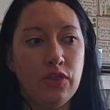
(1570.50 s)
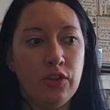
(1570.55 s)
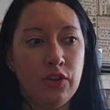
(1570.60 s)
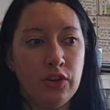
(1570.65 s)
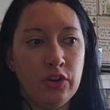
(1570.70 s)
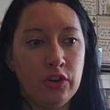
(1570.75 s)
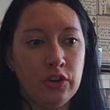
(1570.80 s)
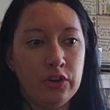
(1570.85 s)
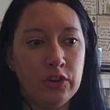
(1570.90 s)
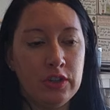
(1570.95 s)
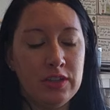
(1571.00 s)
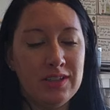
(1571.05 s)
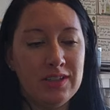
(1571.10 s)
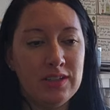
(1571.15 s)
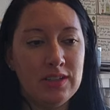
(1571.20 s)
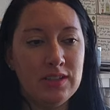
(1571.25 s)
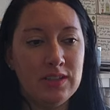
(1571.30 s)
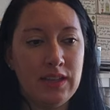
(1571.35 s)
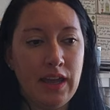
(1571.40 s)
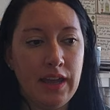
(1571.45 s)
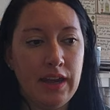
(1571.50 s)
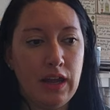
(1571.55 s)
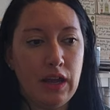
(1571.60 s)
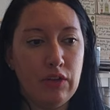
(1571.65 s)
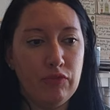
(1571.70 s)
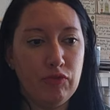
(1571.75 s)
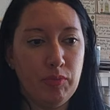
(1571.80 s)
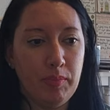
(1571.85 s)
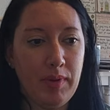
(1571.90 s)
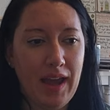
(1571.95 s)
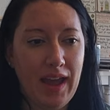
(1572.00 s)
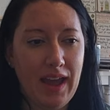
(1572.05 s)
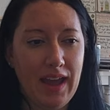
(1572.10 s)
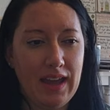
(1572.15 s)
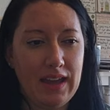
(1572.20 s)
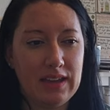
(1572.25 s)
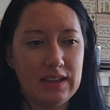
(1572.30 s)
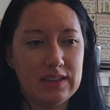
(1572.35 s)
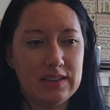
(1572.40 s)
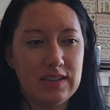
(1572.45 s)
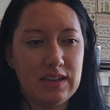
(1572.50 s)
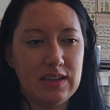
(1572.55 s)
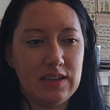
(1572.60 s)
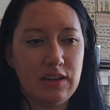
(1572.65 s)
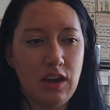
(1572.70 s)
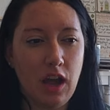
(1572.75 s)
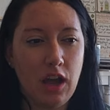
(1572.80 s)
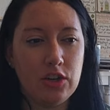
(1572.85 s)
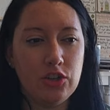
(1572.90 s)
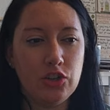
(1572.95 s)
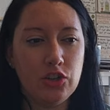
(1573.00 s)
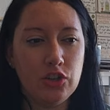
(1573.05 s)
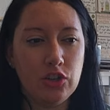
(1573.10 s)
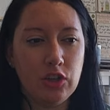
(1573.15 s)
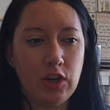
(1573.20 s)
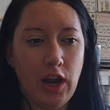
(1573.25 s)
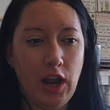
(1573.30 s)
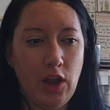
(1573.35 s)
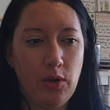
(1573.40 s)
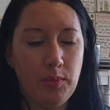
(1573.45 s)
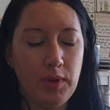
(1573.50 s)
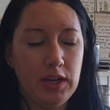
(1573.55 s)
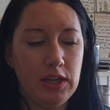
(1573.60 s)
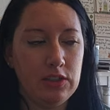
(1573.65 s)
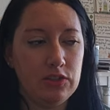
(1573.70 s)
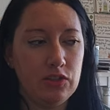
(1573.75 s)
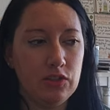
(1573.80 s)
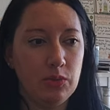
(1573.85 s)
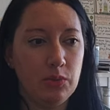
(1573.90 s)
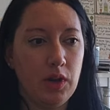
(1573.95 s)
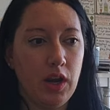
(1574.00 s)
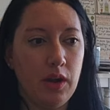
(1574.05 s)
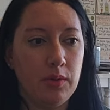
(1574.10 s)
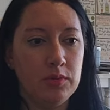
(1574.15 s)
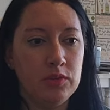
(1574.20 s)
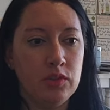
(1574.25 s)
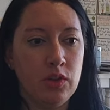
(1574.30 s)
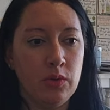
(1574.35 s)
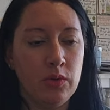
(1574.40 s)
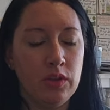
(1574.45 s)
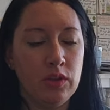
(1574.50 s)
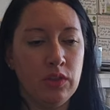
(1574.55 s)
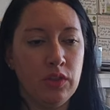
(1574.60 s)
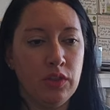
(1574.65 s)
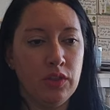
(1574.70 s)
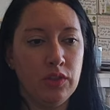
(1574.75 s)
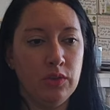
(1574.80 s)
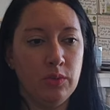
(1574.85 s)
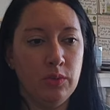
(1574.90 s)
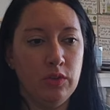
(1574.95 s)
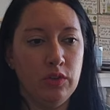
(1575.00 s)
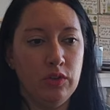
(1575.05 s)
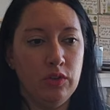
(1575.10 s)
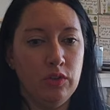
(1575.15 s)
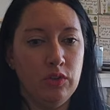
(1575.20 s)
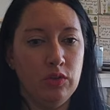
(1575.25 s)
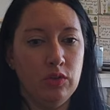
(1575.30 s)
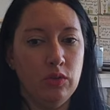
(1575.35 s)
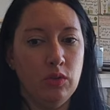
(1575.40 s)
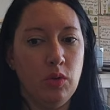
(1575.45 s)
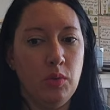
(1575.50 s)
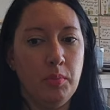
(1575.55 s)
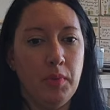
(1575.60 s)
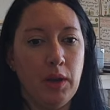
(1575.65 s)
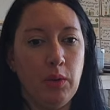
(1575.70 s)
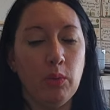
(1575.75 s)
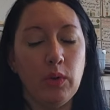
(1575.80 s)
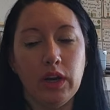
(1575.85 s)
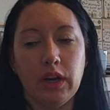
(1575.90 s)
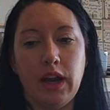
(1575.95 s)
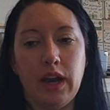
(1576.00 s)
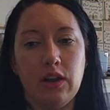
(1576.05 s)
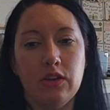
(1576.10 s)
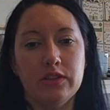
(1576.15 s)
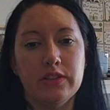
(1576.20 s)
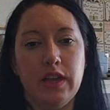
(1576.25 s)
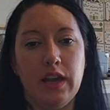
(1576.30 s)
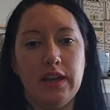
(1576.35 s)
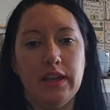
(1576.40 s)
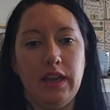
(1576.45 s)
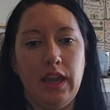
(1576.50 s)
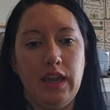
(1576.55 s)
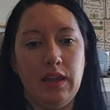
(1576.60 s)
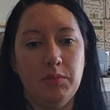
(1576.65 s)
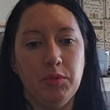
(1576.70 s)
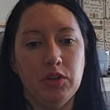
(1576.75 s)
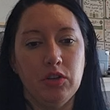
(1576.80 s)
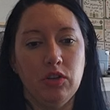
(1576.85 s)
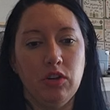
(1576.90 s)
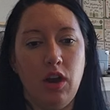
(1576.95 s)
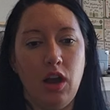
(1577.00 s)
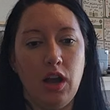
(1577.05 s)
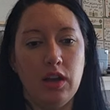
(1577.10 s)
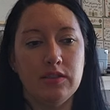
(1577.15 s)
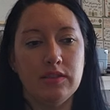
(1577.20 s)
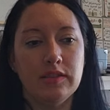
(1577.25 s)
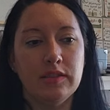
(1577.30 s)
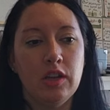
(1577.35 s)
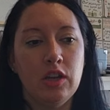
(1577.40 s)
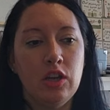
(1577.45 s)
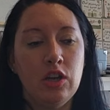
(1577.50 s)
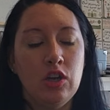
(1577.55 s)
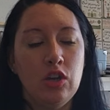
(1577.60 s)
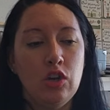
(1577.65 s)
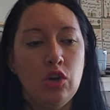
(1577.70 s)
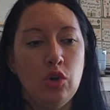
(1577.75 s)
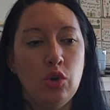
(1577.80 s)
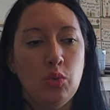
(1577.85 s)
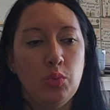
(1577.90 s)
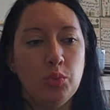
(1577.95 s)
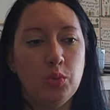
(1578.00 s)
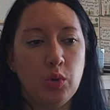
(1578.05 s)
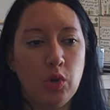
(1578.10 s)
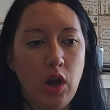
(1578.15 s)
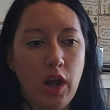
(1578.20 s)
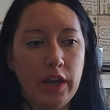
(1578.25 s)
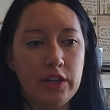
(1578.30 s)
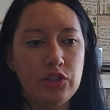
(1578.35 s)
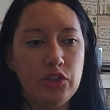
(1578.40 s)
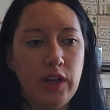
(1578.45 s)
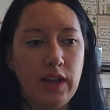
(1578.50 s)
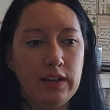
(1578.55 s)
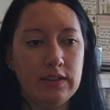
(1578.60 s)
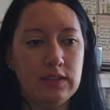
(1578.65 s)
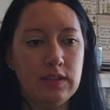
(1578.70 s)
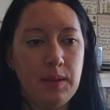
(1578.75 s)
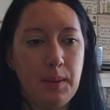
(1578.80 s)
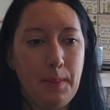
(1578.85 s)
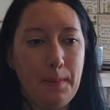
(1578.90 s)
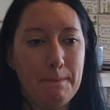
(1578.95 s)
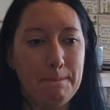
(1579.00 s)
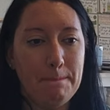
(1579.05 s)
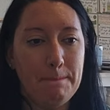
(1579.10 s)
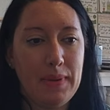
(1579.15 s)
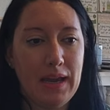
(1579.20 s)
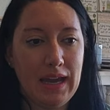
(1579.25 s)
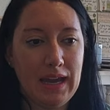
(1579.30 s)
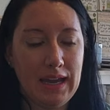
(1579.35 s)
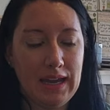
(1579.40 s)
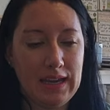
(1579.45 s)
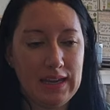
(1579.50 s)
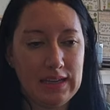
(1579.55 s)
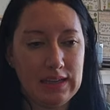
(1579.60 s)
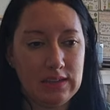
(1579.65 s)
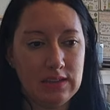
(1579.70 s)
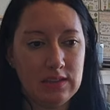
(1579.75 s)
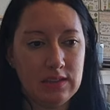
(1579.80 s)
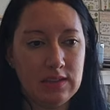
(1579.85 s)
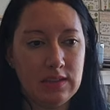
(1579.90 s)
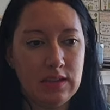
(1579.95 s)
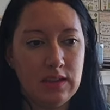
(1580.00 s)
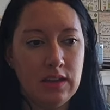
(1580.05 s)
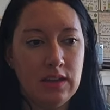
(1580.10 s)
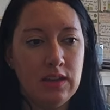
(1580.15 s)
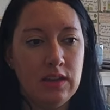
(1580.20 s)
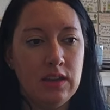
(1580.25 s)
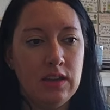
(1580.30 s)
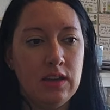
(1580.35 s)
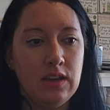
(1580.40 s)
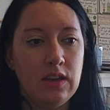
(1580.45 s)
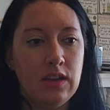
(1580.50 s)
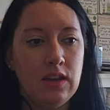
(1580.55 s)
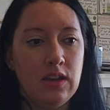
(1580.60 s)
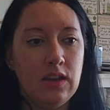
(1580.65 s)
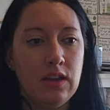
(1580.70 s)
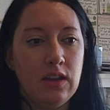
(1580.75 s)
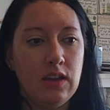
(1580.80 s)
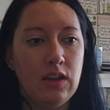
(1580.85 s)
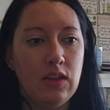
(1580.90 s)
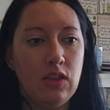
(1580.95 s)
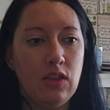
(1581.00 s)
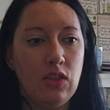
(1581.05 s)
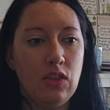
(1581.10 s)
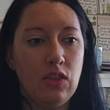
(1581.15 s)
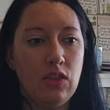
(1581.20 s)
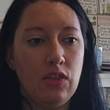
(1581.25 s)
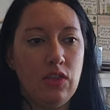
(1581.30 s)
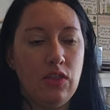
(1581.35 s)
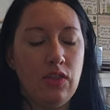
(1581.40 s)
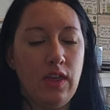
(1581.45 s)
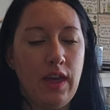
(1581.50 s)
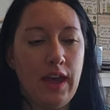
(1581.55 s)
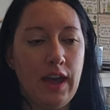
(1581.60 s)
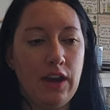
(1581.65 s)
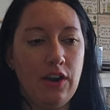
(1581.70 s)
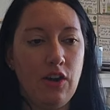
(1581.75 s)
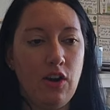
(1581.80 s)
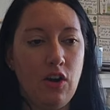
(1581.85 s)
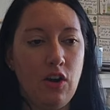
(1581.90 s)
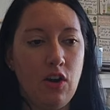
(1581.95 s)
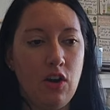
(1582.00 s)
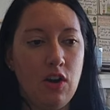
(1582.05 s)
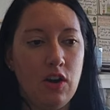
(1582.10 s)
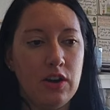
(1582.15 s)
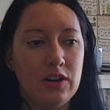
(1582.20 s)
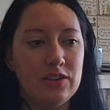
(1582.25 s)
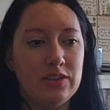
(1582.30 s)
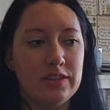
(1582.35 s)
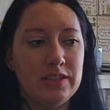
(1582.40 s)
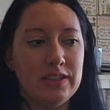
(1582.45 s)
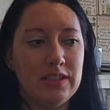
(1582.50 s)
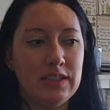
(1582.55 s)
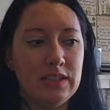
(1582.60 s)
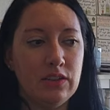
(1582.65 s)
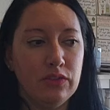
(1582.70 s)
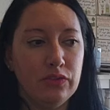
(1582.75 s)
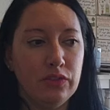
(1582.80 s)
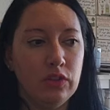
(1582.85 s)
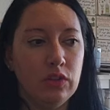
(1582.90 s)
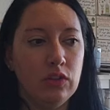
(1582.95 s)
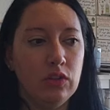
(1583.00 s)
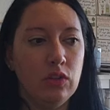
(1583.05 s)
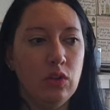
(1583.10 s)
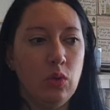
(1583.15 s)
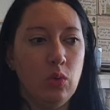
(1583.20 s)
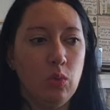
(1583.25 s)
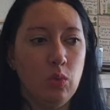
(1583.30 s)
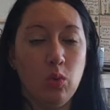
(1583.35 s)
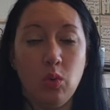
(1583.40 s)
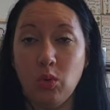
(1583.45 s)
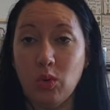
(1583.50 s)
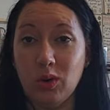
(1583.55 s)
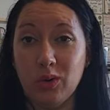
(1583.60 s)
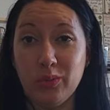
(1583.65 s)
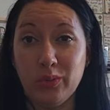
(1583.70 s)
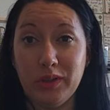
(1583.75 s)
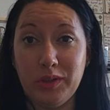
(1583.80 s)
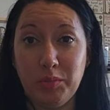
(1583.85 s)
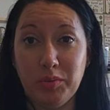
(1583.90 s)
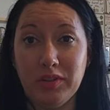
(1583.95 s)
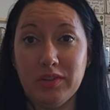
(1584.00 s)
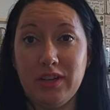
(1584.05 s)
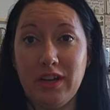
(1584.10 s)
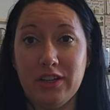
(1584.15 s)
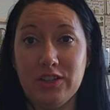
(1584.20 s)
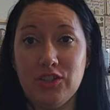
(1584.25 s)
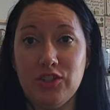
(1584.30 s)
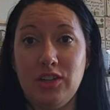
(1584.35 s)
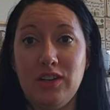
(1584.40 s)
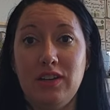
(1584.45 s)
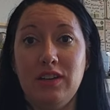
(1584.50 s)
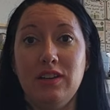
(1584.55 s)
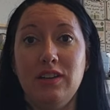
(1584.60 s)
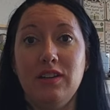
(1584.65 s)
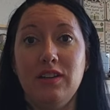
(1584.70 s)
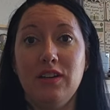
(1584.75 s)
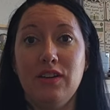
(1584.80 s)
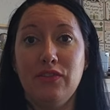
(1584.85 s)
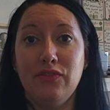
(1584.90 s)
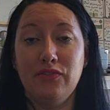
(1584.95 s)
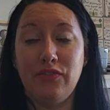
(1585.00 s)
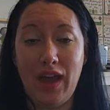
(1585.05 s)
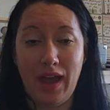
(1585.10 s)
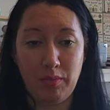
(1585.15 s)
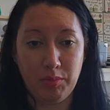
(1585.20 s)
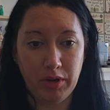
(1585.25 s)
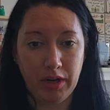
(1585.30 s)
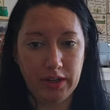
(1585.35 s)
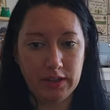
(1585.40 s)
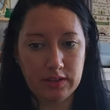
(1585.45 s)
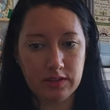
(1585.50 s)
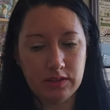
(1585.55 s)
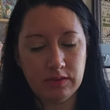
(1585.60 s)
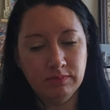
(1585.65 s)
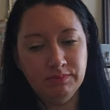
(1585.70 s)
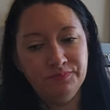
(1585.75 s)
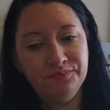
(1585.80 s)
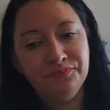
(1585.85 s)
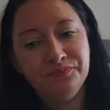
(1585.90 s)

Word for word: third set of bags, not sure how many. So when I was going through my warehouse, I came across project bags that are Civil War reproduction fabrics.